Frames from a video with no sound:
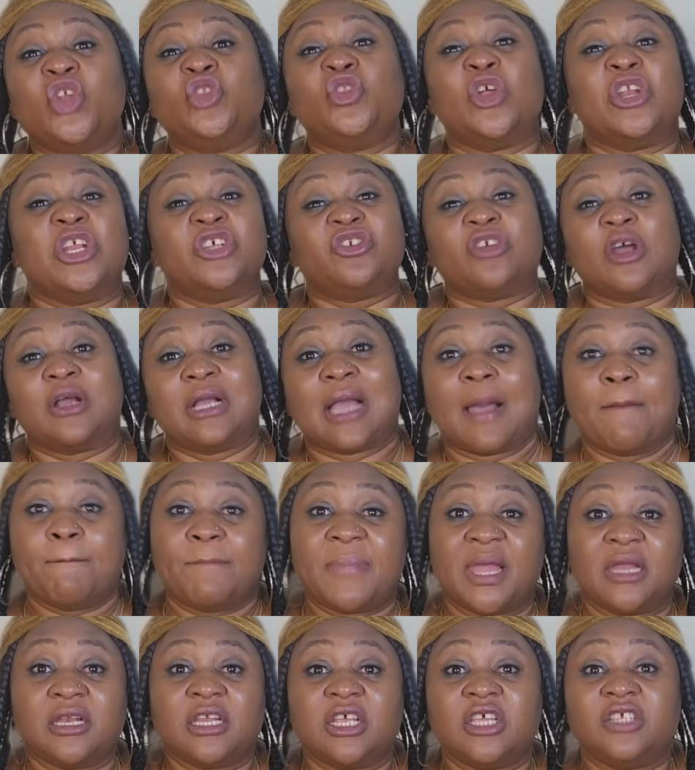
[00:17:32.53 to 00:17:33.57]
donation
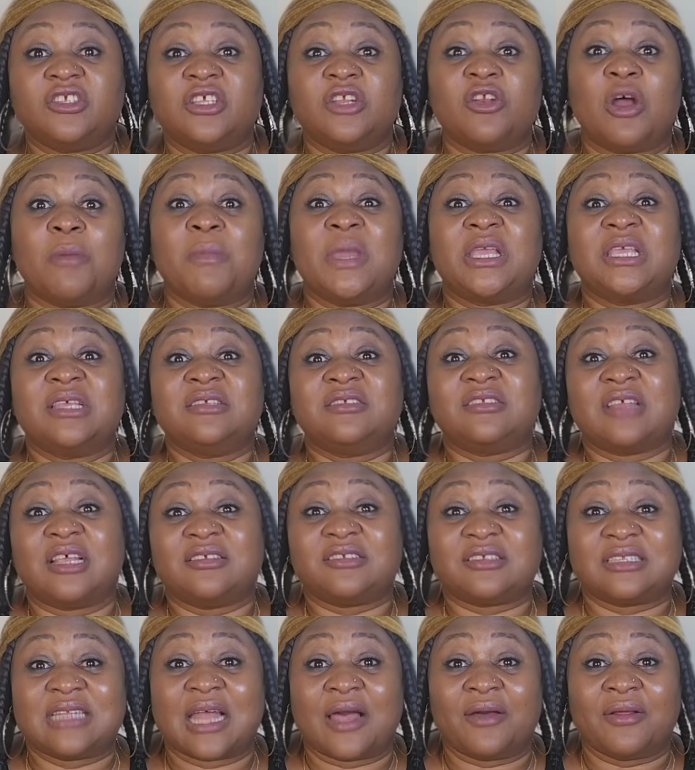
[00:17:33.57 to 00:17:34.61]
campaign? Is it not making
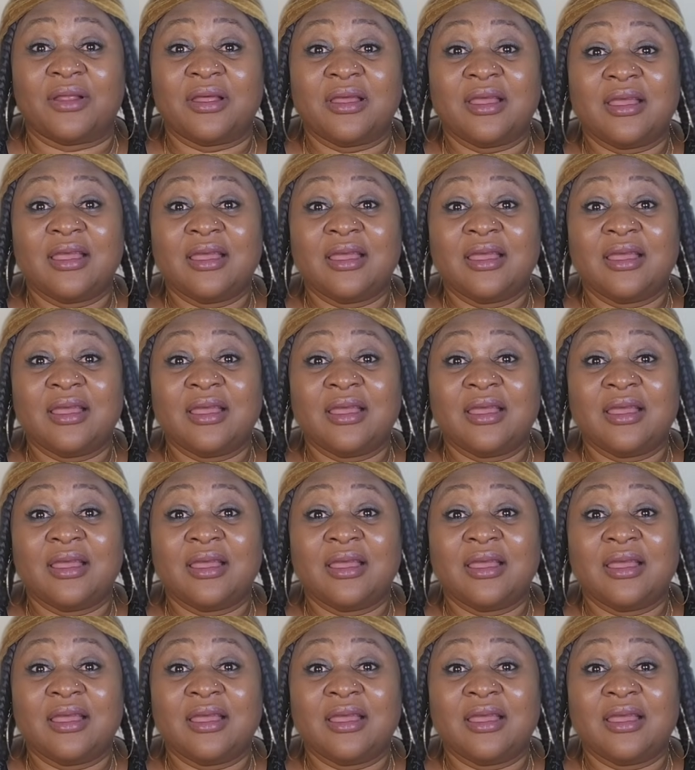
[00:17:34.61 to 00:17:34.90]
sense now?